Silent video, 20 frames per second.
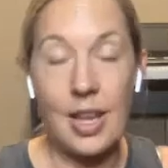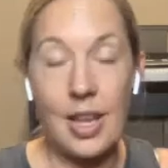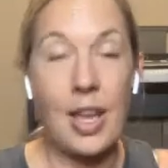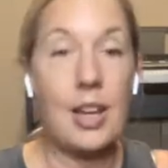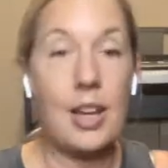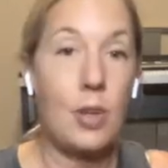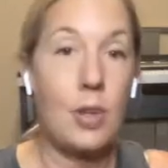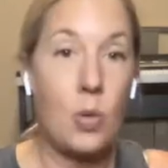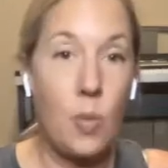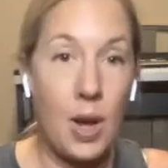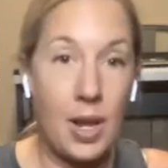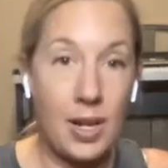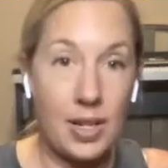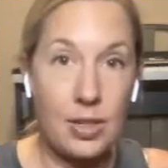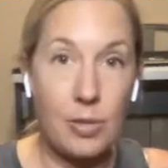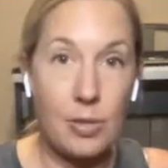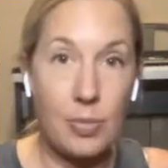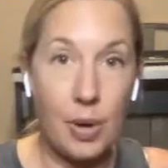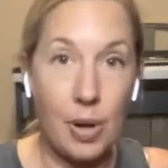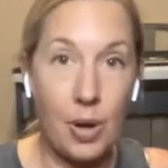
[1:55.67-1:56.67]
And if you
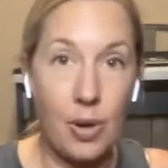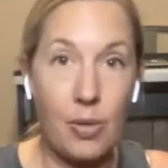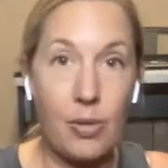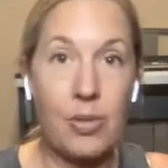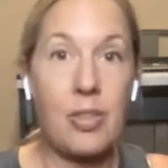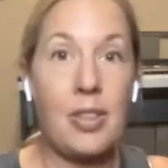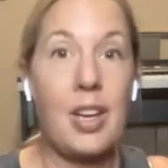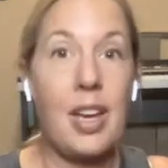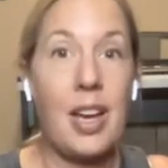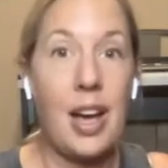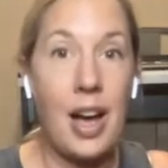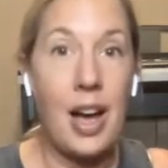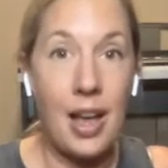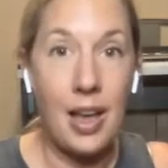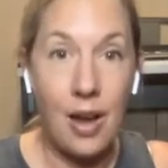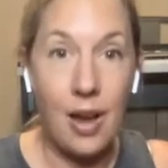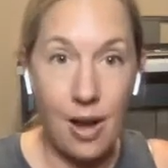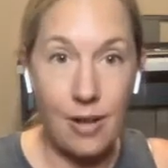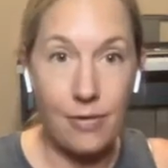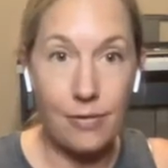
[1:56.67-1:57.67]
want to do both,
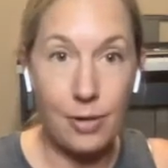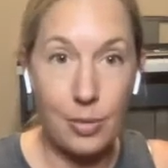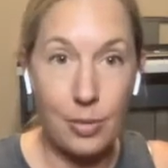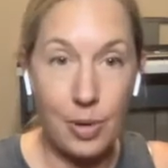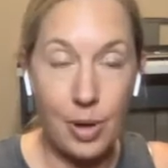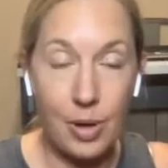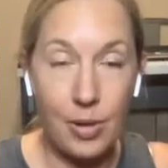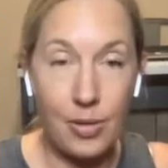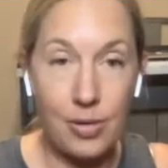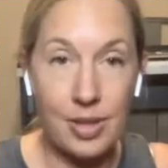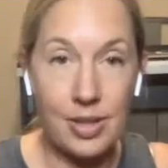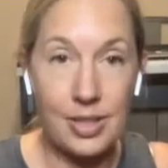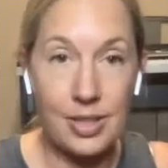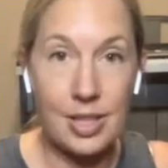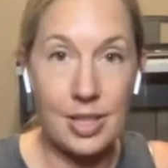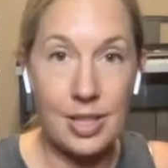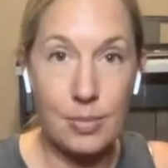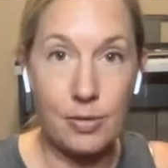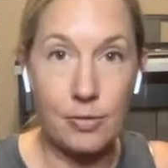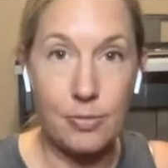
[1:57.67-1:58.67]
I offer both in
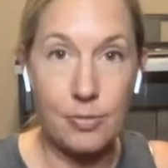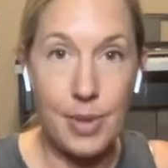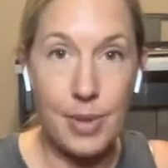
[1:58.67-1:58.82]
some of